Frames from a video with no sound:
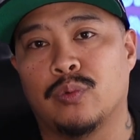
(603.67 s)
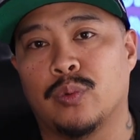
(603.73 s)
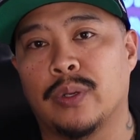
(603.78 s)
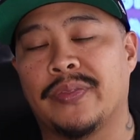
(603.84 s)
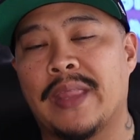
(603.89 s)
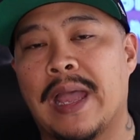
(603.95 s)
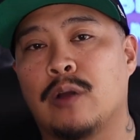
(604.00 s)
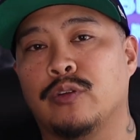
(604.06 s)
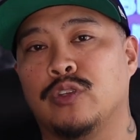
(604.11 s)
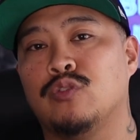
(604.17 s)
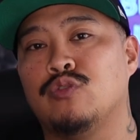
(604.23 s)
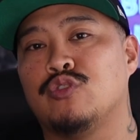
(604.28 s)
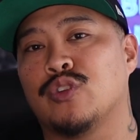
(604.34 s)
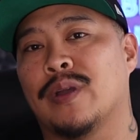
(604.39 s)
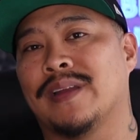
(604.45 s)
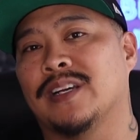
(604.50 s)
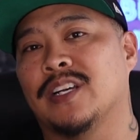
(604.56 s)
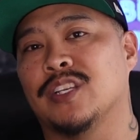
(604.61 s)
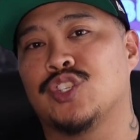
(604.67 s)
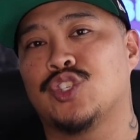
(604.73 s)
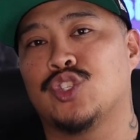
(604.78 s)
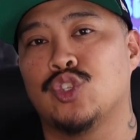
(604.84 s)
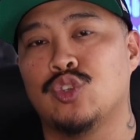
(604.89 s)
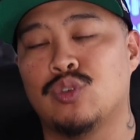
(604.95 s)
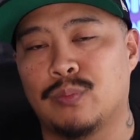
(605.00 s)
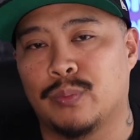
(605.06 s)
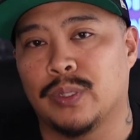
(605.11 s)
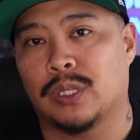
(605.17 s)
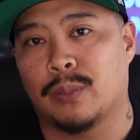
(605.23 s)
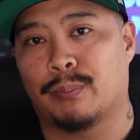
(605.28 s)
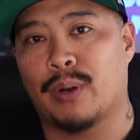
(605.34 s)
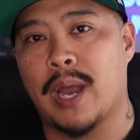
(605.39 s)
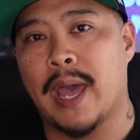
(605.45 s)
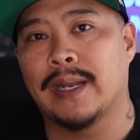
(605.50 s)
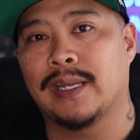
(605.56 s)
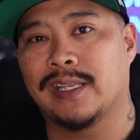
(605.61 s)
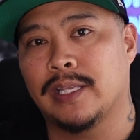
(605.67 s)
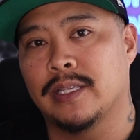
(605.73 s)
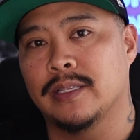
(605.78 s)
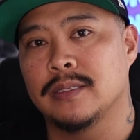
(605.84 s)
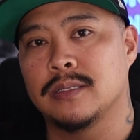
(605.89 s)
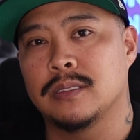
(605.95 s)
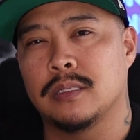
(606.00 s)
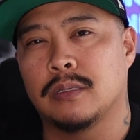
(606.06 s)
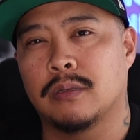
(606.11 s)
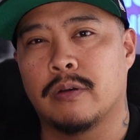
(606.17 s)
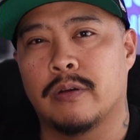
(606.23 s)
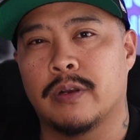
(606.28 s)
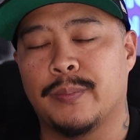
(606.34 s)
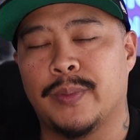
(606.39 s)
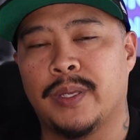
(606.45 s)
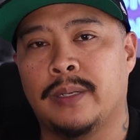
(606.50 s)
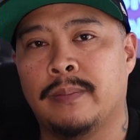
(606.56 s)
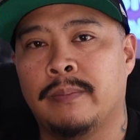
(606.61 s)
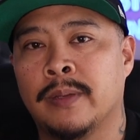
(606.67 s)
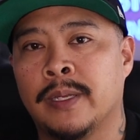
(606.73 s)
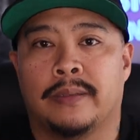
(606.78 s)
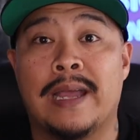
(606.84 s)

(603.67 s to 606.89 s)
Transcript: without you trying to assume what the product is. You know what I mean?